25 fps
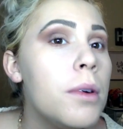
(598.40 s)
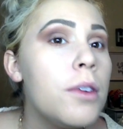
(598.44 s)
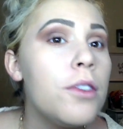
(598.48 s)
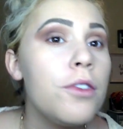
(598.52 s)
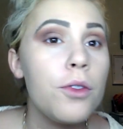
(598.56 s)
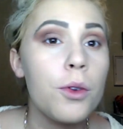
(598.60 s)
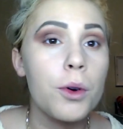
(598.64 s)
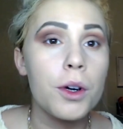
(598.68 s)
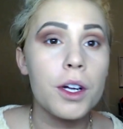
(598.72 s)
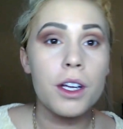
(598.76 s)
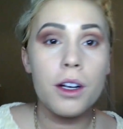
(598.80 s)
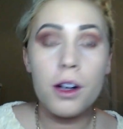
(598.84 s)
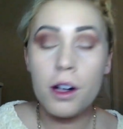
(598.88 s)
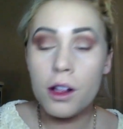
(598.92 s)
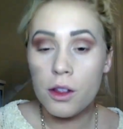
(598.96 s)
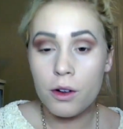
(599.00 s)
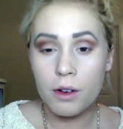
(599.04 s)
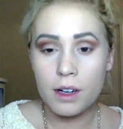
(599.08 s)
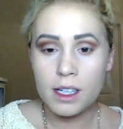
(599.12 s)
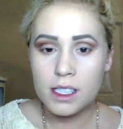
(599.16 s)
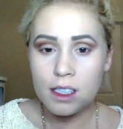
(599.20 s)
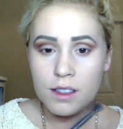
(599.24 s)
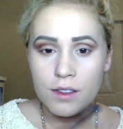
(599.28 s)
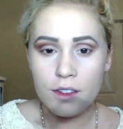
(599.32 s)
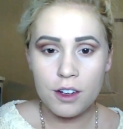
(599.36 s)
before you do the
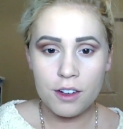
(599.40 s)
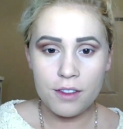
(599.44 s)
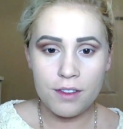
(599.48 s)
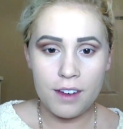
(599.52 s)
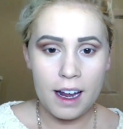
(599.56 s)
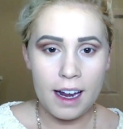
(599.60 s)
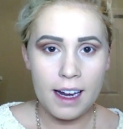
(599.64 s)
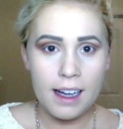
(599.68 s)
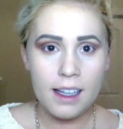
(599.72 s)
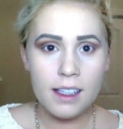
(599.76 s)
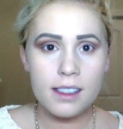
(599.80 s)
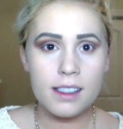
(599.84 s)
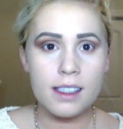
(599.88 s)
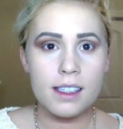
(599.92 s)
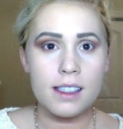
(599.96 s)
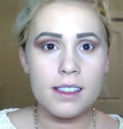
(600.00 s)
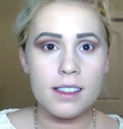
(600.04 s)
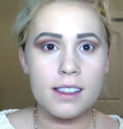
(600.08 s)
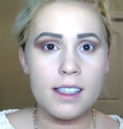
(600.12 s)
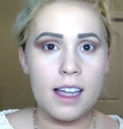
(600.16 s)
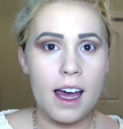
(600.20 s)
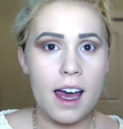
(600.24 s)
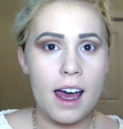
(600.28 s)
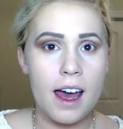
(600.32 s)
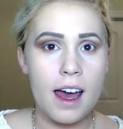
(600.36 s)
rest of your face
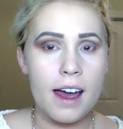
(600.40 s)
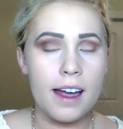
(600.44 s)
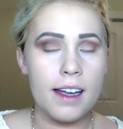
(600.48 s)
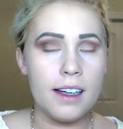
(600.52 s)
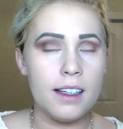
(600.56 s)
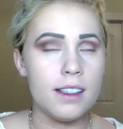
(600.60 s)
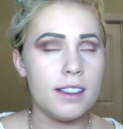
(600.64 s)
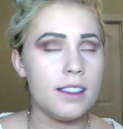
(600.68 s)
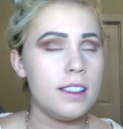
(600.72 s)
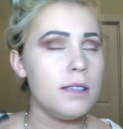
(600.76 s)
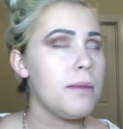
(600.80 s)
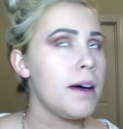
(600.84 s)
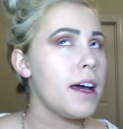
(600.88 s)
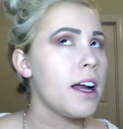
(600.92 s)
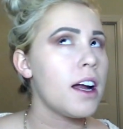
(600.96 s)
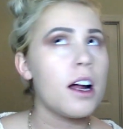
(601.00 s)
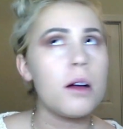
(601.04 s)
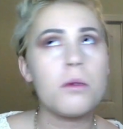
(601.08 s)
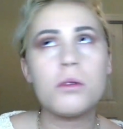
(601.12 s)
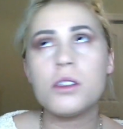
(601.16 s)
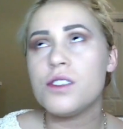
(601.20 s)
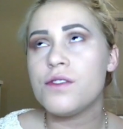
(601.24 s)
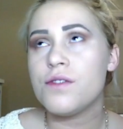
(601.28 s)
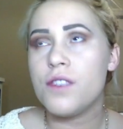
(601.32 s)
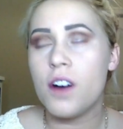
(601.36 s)
is that it doesn't matter how
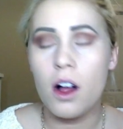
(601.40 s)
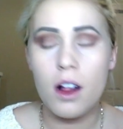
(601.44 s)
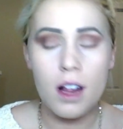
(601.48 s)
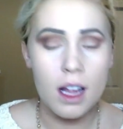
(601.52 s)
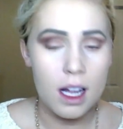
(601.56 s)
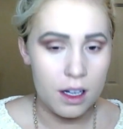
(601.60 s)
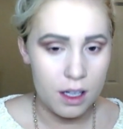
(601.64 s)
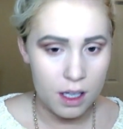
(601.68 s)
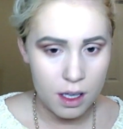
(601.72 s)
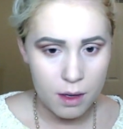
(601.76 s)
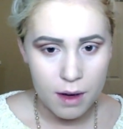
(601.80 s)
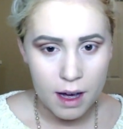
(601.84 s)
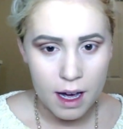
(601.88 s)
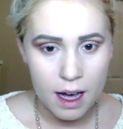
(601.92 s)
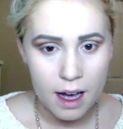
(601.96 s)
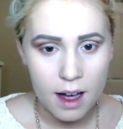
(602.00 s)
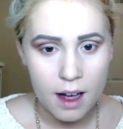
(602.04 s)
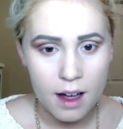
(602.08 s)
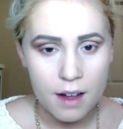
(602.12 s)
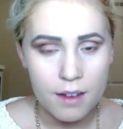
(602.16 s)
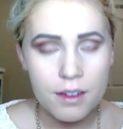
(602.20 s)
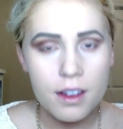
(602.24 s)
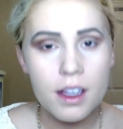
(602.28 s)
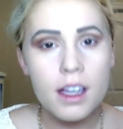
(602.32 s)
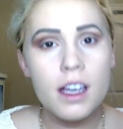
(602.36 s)
much fallout you
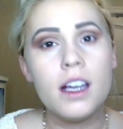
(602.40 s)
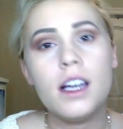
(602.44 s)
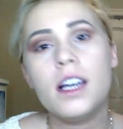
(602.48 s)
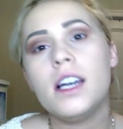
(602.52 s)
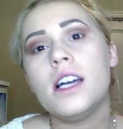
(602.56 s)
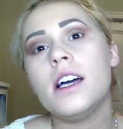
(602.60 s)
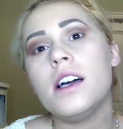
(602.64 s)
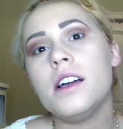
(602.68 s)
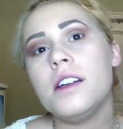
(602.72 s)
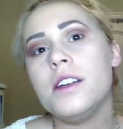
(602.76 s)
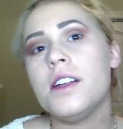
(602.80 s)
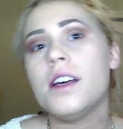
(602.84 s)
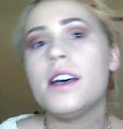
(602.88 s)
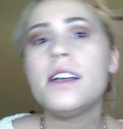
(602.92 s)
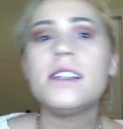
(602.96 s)
have. It